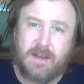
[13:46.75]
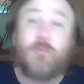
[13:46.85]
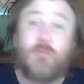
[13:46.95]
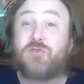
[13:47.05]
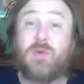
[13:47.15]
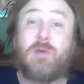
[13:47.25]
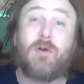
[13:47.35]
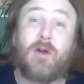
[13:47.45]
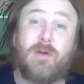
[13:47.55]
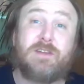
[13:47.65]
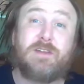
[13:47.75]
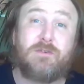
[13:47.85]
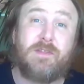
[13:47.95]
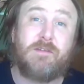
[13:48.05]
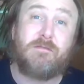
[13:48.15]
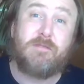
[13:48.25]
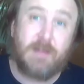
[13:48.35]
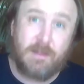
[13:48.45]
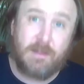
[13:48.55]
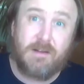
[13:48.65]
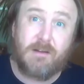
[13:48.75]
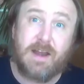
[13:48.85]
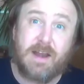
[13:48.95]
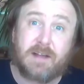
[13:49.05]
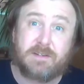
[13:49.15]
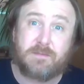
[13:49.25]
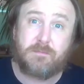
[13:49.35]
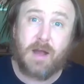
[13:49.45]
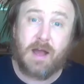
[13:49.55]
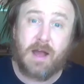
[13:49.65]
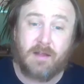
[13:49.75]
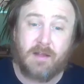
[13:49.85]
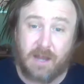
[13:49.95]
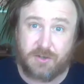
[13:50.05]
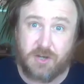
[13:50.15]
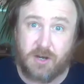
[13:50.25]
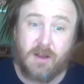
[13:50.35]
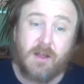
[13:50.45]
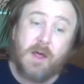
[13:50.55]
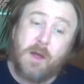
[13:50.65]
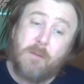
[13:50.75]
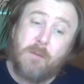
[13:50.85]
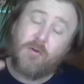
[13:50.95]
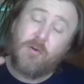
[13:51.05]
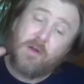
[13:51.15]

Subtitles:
which we will go into in the very next lecture. But